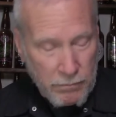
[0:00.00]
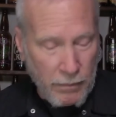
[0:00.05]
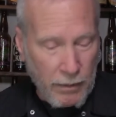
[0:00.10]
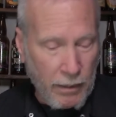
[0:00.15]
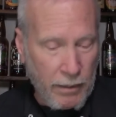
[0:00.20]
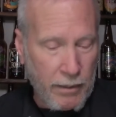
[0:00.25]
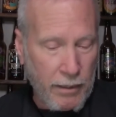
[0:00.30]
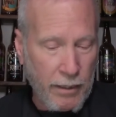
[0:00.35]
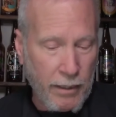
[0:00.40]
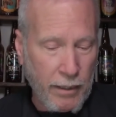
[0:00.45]

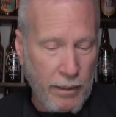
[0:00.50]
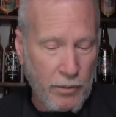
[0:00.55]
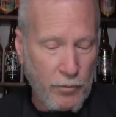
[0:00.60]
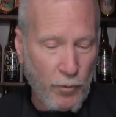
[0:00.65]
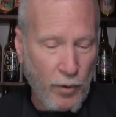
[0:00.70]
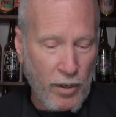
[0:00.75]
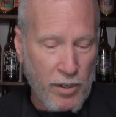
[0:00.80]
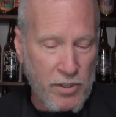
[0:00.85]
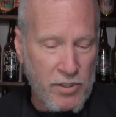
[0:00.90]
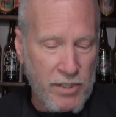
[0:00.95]
as
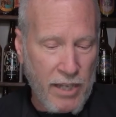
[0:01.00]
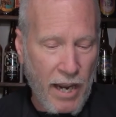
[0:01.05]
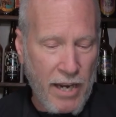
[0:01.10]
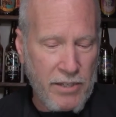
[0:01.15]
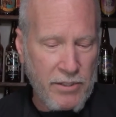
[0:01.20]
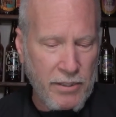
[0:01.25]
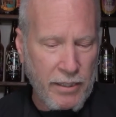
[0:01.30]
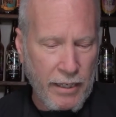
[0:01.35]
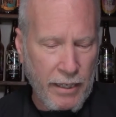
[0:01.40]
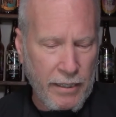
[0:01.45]
far as
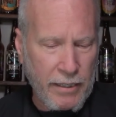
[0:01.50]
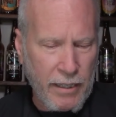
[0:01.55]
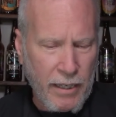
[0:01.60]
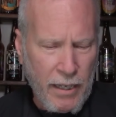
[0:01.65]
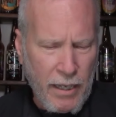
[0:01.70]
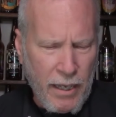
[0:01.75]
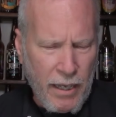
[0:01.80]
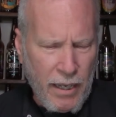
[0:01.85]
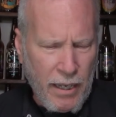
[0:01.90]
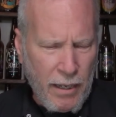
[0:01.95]
tasting it,
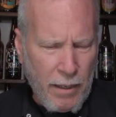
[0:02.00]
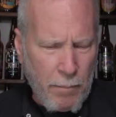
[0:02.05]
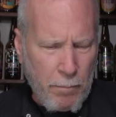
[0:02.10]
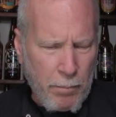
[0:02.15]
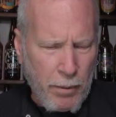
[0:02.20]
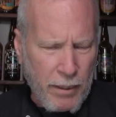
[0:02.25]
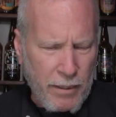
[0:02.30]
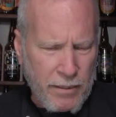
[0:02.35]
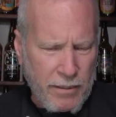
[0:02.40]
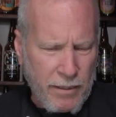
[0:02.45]

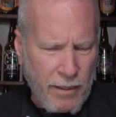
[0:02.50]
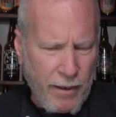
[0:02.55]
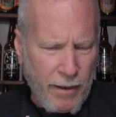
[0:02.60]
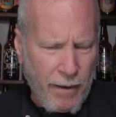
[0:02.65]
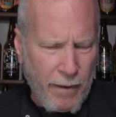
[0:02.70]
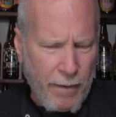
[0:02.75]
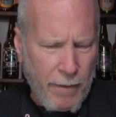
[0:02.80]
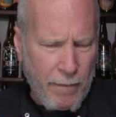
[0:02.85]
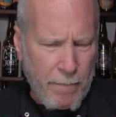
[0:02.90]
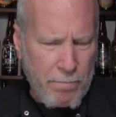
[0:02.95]
but
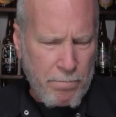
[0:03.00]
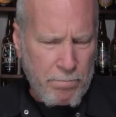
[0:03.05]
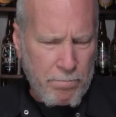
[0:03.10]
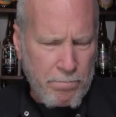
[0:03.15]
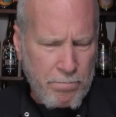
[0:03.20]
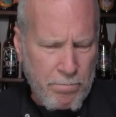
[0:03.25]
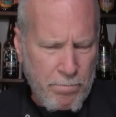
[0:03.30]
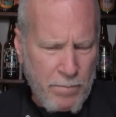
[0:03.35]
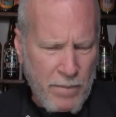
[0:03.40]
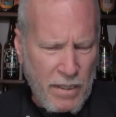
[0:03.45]

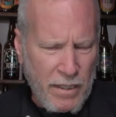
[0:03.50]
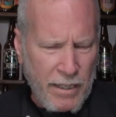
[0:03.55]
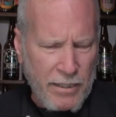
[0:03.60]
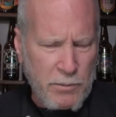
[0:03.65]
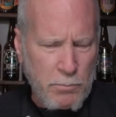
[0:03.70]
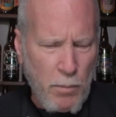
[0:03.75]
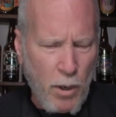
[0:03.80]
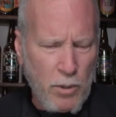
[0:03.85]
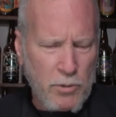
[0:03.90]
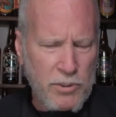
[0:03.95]
it's
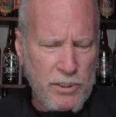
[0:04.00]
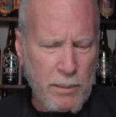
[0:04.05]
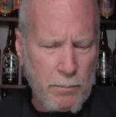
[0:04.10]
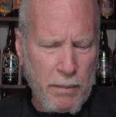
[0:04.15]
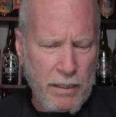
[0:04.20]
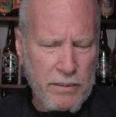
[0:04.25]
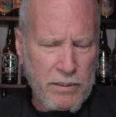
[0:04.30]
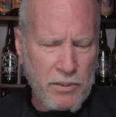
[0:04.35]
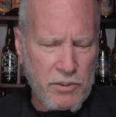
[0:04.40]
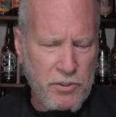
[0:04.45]
mostly
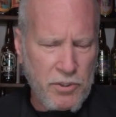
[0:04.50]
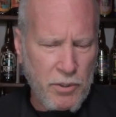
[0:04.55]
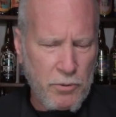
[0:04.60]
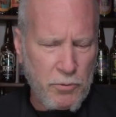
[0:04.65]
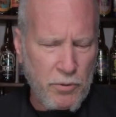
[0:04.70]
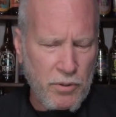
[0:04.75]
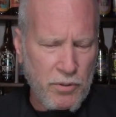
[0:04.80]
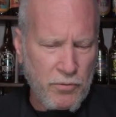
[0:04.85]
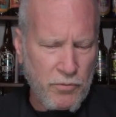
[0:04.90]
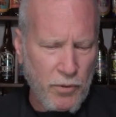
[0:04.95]
about the
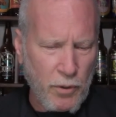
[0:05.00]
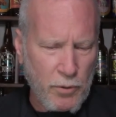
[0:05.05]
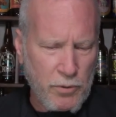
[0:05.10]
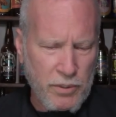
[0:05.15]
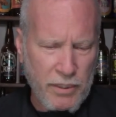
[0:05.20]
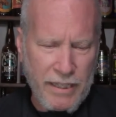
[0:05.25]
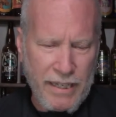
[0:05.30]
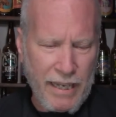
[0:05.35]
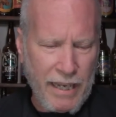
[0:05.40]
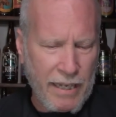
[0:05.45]
citrus fruits.
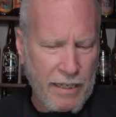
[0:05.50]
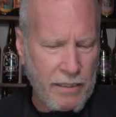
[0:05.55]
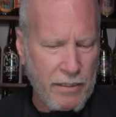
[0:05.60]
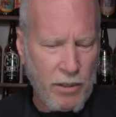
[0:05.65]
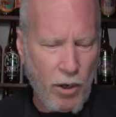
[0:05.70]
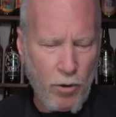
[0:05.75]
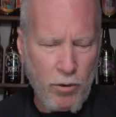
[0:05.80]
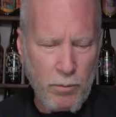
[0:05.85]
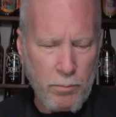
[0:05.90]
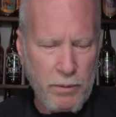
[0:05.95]
Again,
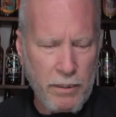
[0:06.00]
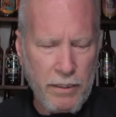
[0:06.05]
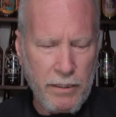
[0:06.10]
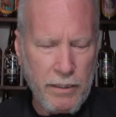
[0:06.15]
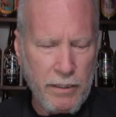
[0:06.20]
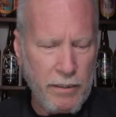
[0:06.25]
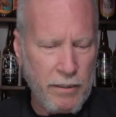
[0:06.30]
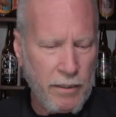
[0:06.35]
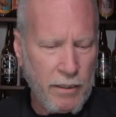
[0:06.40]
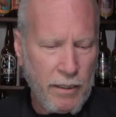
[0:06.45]
notably
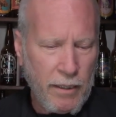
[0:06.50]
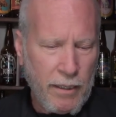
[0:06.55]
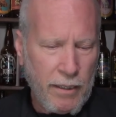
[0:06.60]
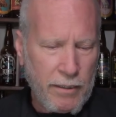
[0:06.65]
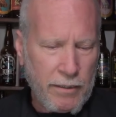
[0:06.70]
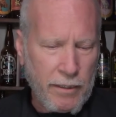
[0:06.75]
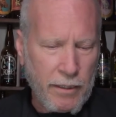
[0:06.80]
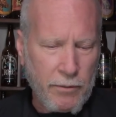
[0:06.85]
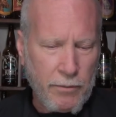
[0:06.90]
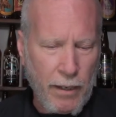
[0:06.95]
the
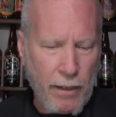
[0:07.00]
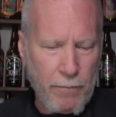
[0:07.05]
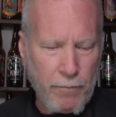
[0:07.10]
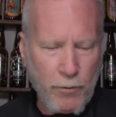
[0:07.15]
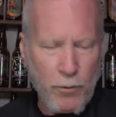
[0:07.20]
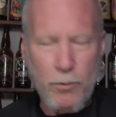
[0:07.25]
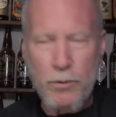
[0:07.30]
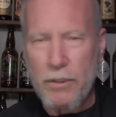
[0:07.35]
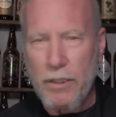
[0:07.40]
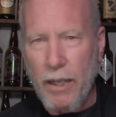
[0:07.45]

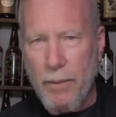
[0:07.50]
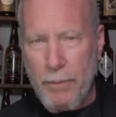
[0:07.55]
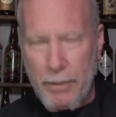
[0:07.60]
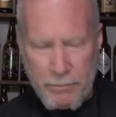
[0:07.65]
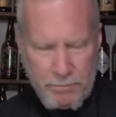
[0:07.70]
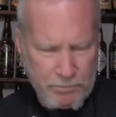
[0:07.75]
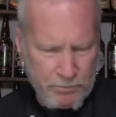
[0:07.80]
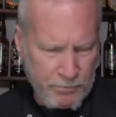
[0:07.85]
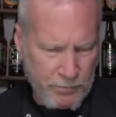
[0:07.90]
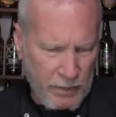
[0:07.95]
grapefruit and
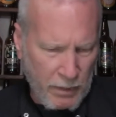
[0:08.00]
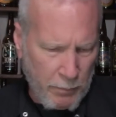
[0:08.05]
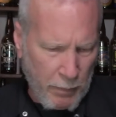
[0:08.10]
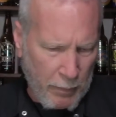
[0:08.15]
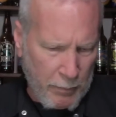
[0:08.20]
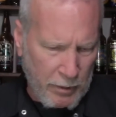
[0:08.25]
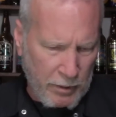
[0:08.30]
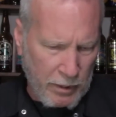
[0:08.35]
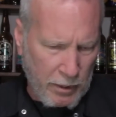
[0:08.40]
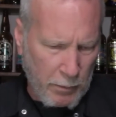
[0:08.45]
lemon,
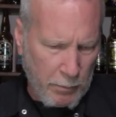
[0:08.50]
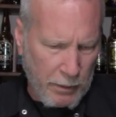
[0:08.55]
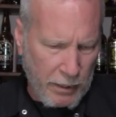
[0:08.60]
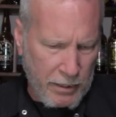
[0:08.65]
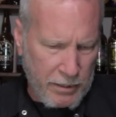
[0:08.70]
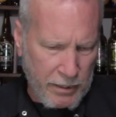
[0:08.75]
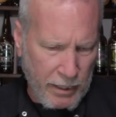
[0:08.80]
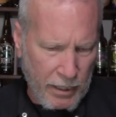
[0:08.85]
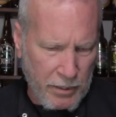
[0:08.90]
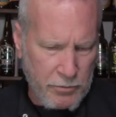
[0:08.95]
maybe a little bit of
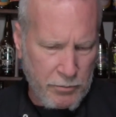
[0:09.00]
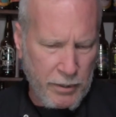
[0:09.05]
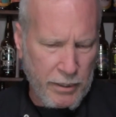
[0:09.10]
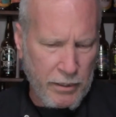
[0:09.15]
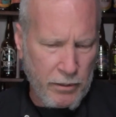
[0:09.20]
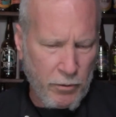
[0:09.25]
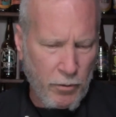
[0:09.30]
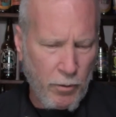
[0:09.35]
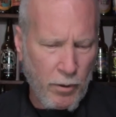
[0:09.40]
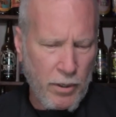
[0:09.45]
tangerine
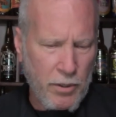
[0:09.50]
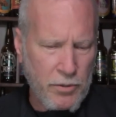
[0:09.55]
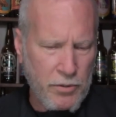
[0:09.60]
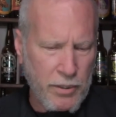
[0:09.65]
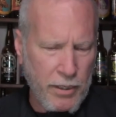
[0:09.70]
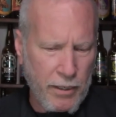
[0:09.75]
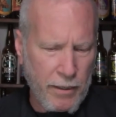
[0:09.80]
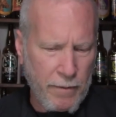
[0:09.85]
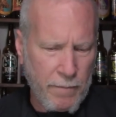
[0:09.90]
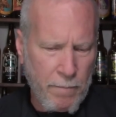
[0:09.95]
or orange
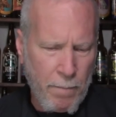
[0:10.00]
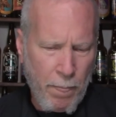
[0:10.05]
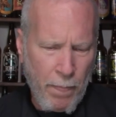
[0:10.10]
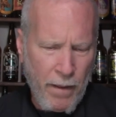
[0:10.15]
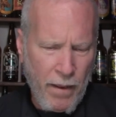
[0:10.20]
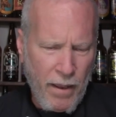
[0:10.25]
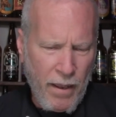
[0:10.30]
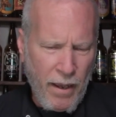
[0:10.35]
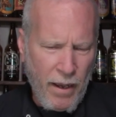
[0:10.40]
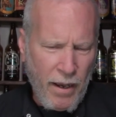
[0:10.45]
there.
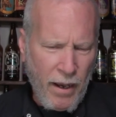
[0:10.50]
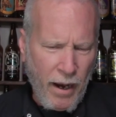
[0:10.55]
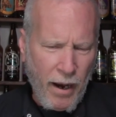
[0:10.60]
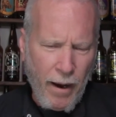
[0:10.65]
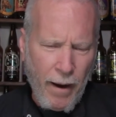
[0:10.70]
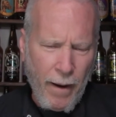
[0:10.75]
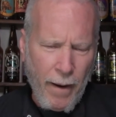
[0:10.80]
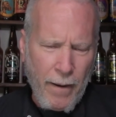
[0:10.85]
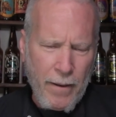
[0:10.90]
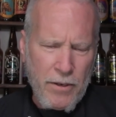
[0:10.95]

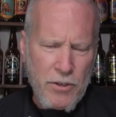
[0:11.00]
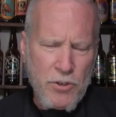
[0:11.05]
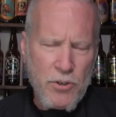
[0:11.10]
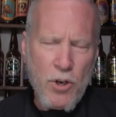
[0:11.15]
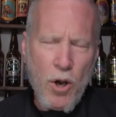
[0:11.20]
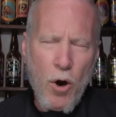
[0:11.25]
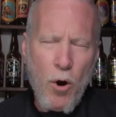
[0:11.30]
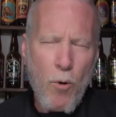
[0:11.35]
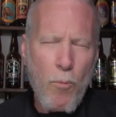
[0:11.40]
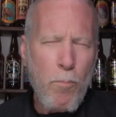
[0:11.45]

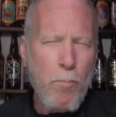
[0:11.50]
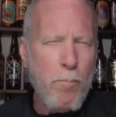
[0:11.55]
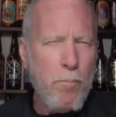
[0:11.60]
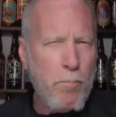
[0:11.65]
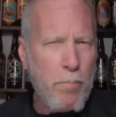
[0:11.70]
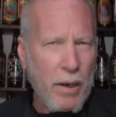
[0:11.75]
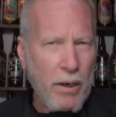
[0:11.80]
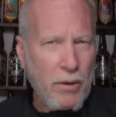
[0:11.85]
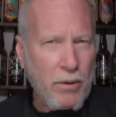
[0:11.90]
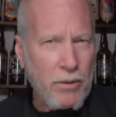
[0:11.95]
No
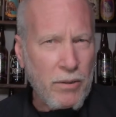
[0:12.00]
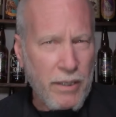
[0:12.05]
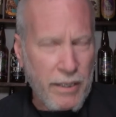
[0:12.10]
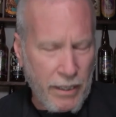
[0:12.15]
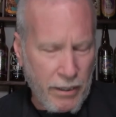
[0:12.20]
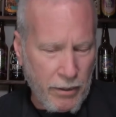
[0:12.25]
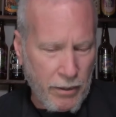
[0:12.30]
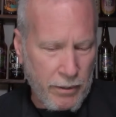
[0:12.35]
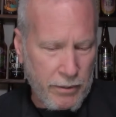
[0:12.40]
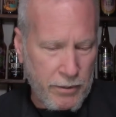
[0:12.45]
barrel
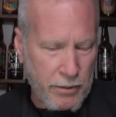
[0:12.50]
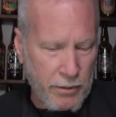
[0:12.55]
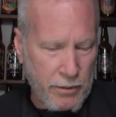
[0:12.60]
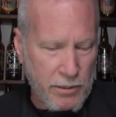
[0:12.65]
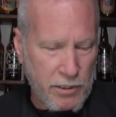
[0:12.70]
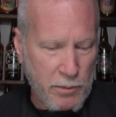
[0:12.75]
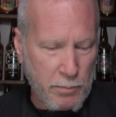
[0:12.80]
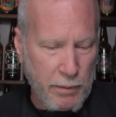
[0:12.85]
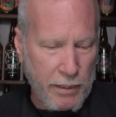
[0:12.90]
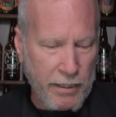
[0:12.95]
character to
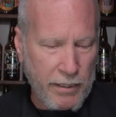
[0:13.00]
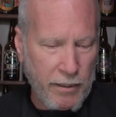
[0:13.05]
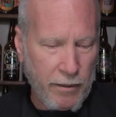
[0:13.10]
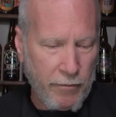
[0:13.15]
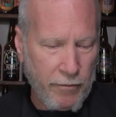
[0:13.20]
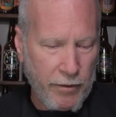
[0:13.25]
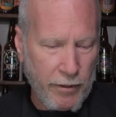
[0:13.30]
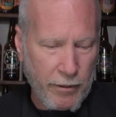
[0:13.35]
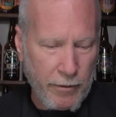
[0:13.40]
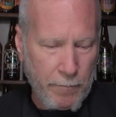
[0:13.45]
speak of
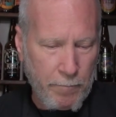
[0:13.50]
here.